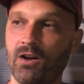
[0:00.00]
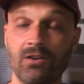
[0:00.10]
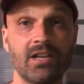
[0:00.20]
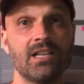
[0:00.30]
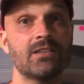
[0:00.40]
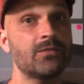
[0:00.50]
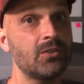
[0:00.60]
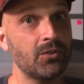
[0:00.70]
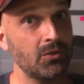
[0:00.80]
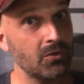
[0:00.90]
All kinds of
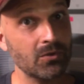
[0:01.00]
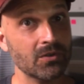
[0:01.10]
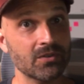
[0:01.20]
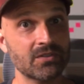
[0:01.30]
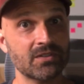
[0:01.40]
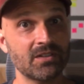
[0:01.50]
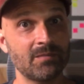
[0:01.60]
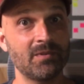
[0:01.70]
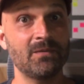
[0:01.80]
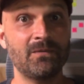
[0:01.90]
cures
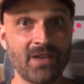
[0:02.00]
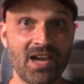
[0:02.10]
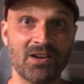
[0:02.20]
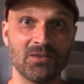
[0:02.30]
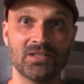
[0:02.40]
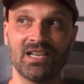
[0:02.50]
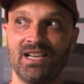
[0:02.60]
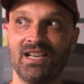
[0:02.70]
have been found